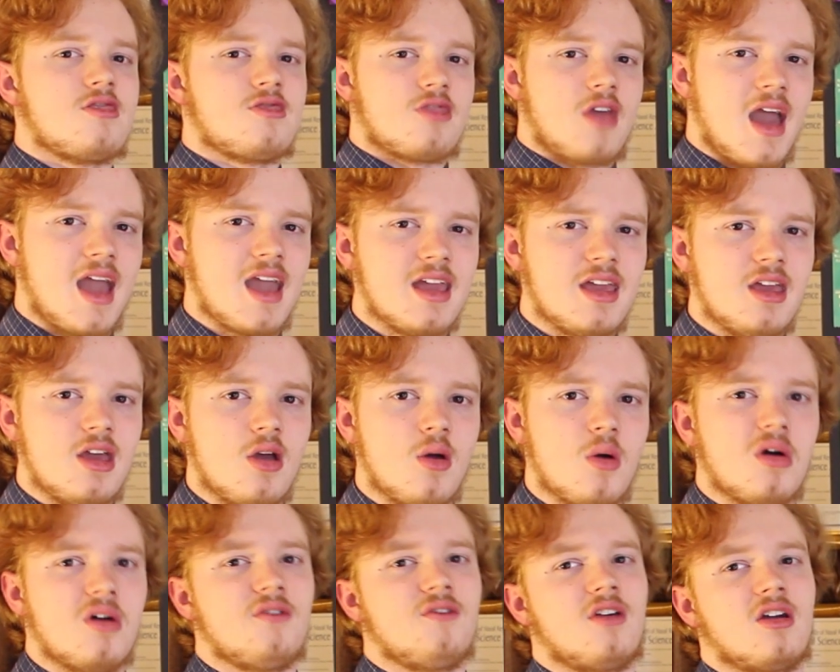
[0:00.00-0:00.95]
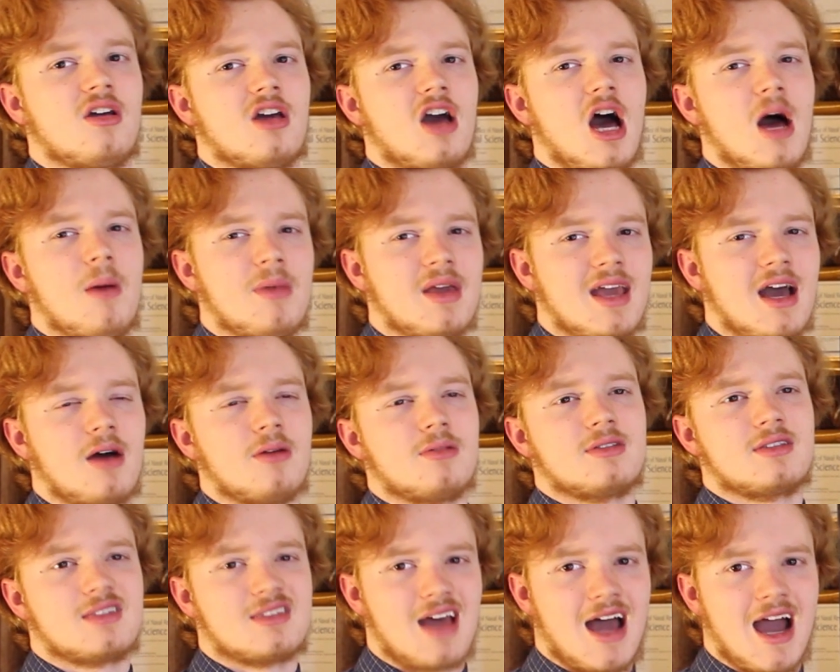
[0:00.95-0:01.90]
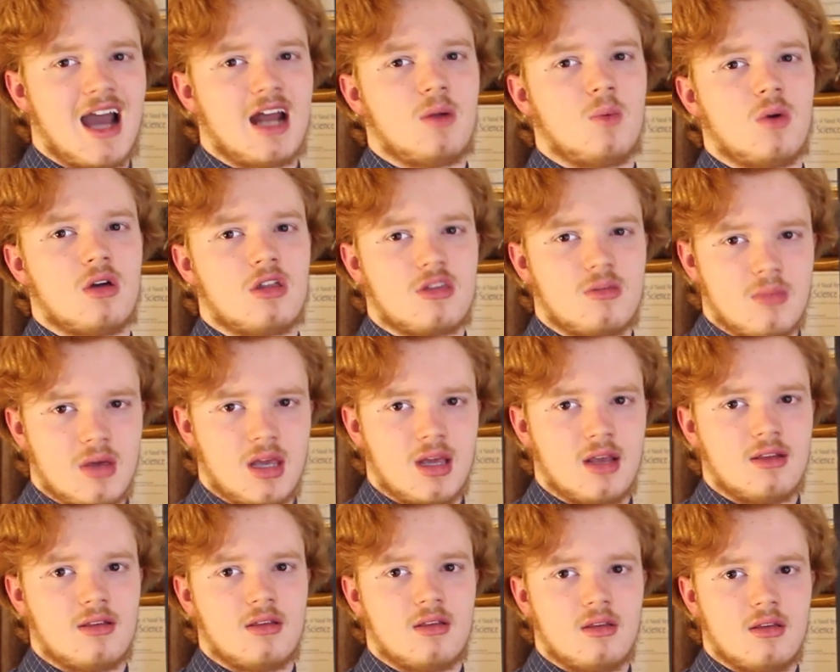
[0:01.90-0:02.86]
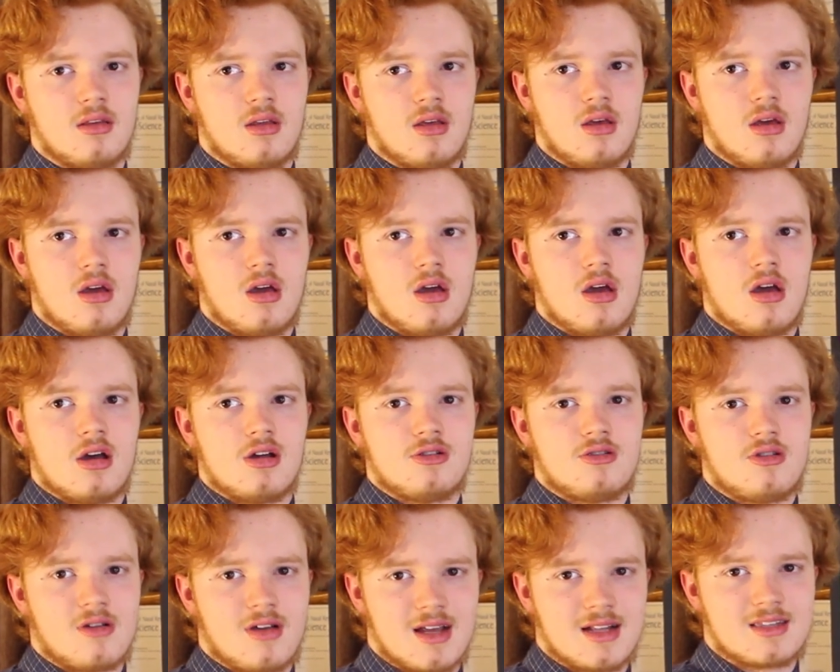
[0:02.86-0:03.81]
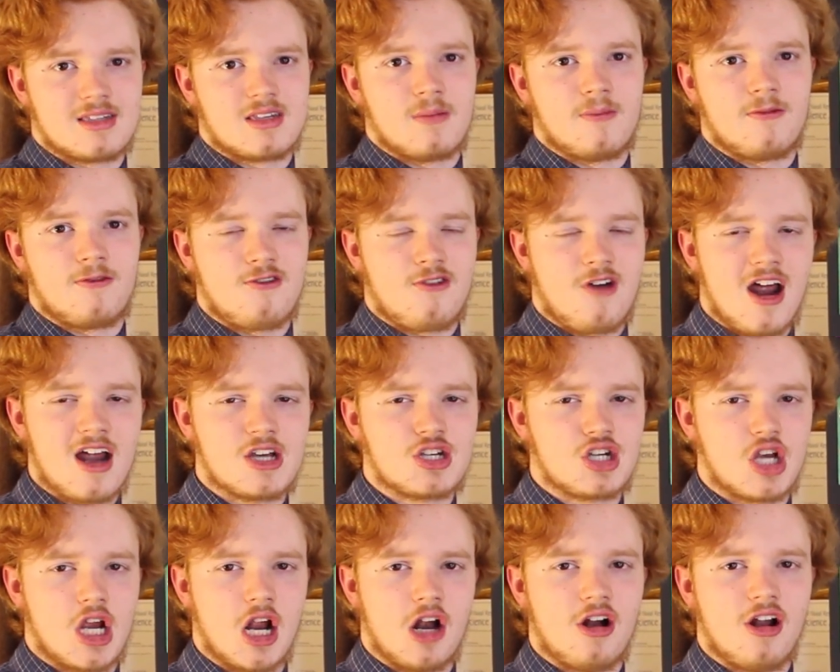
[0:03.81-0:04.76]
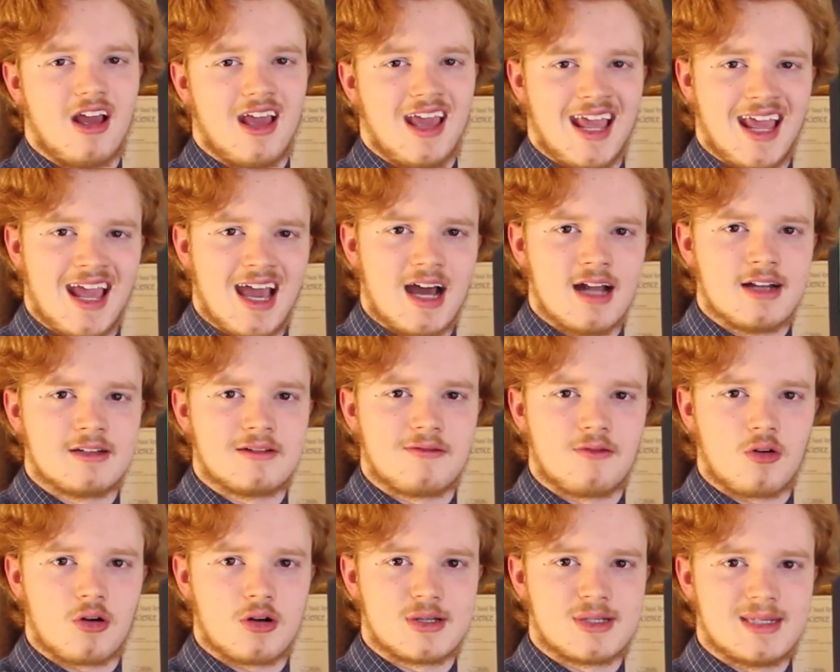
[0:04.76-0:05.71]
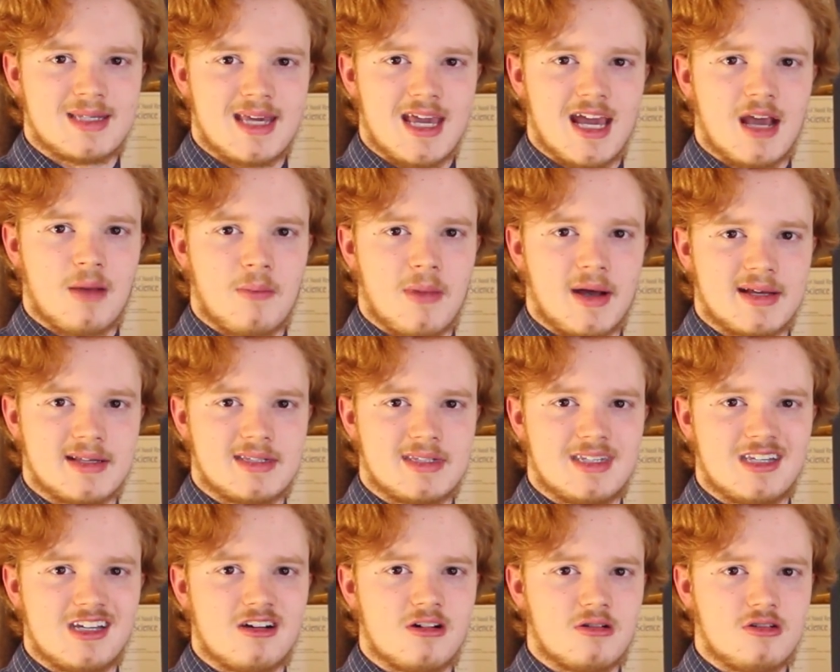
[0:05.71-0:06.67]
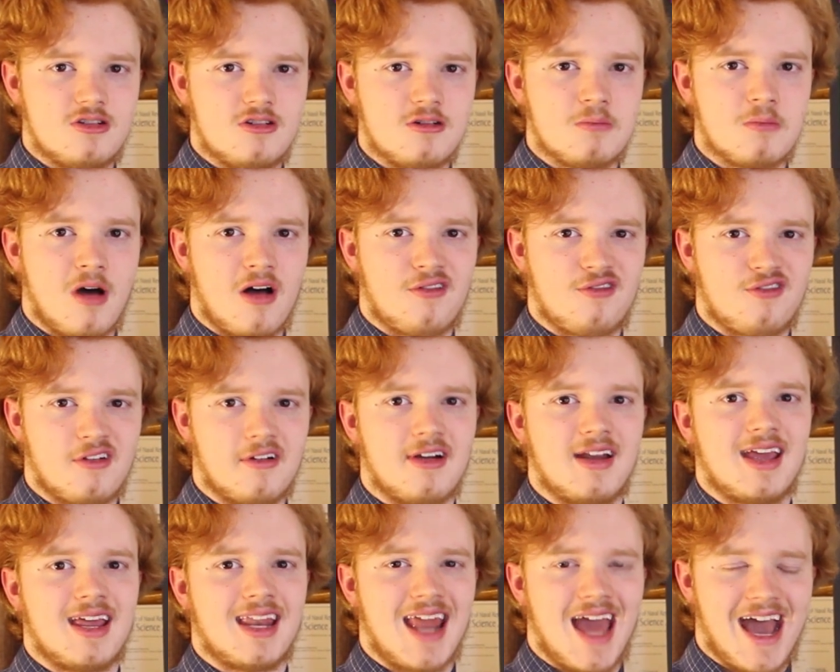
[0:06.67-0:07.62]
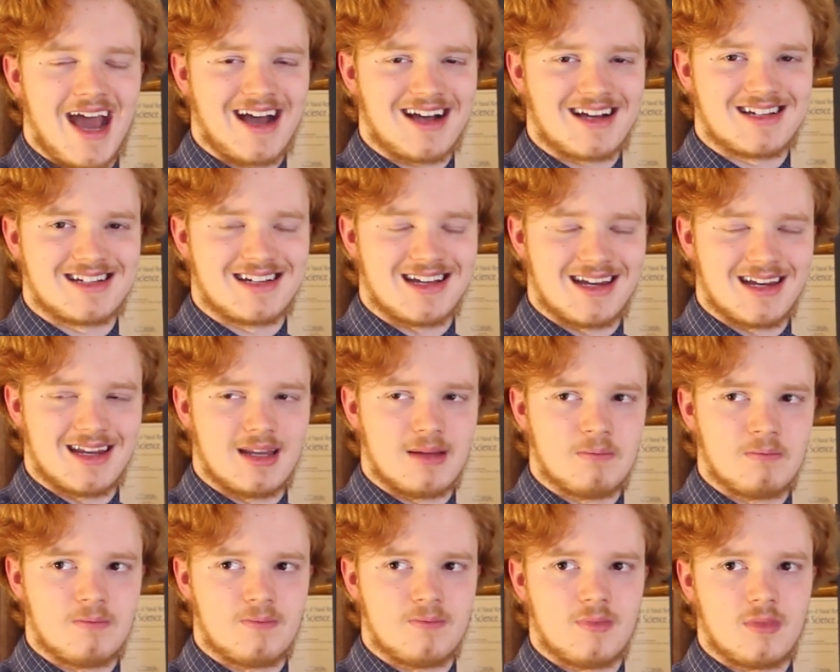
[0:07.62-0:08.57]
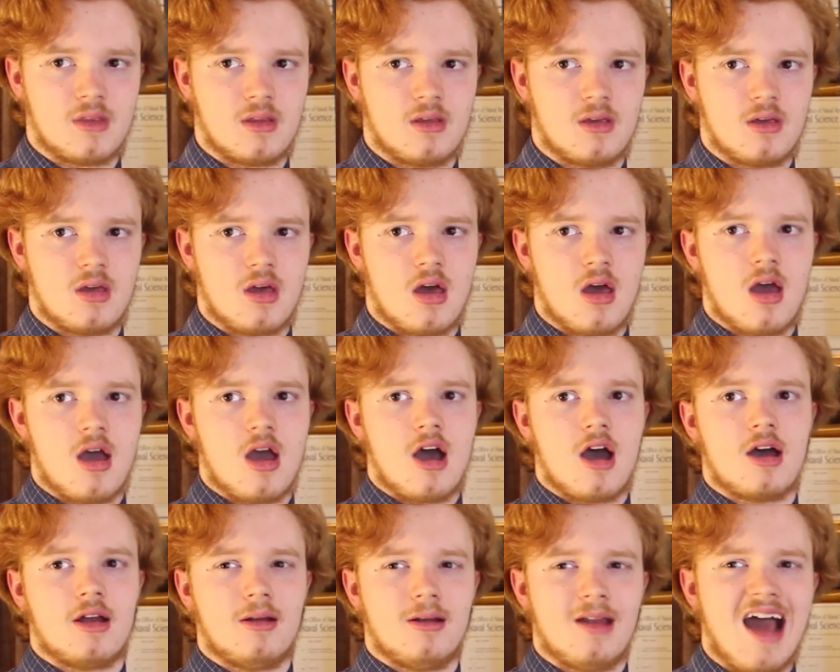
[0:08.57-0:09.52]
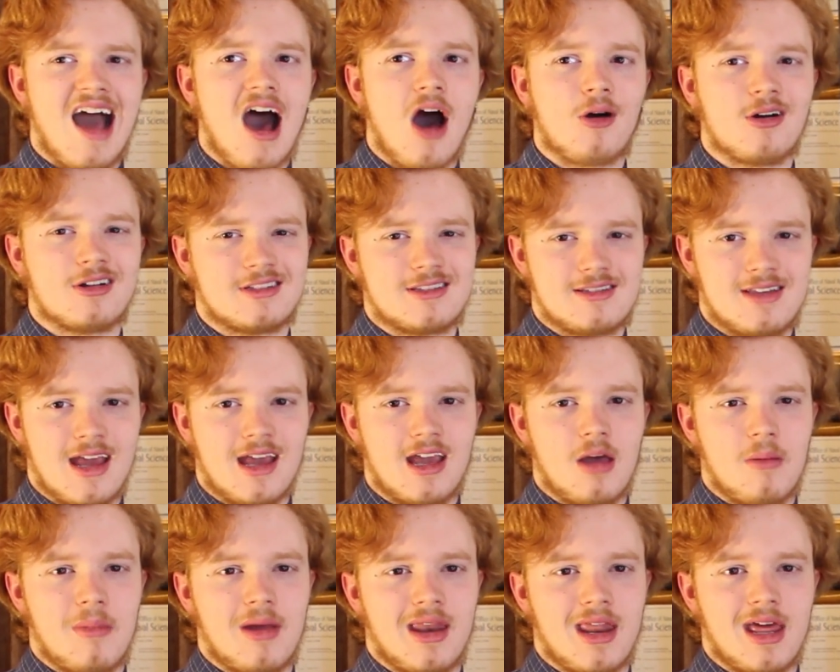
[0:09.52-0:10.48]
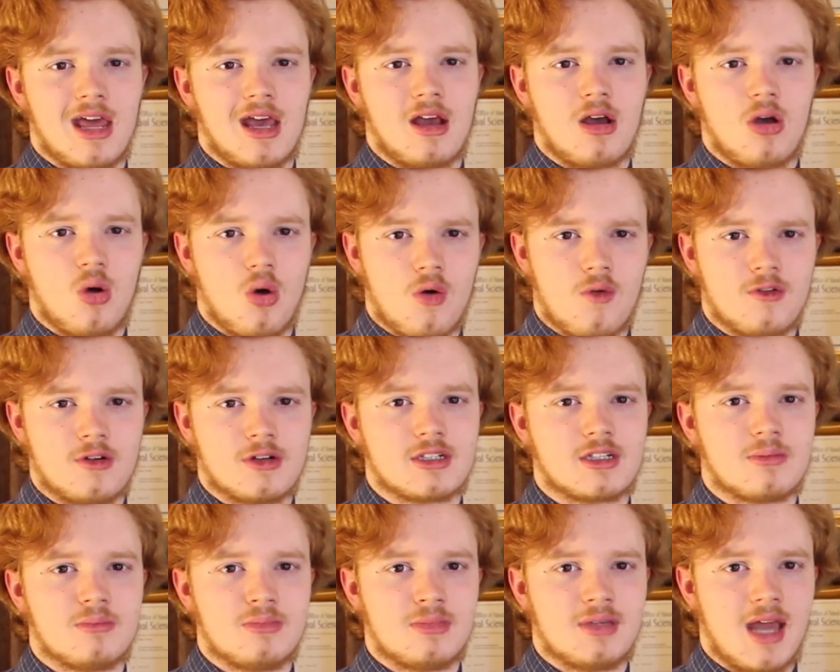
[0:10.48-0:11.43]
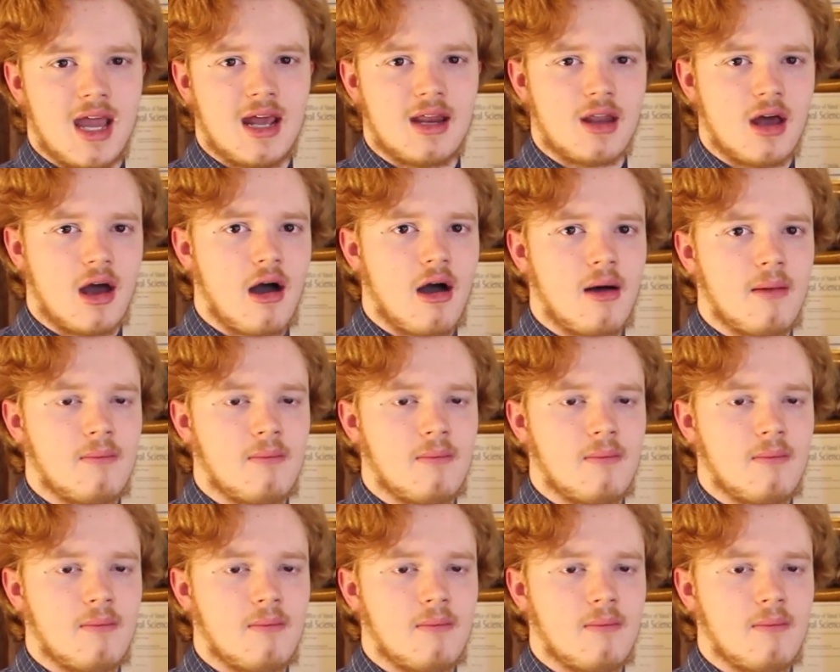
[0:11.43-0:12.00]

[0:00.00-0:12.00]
Thank you for coming outside with me to get some fresh air and for seeing my CO2 muffler in action. Now let's take a minute and go over some data.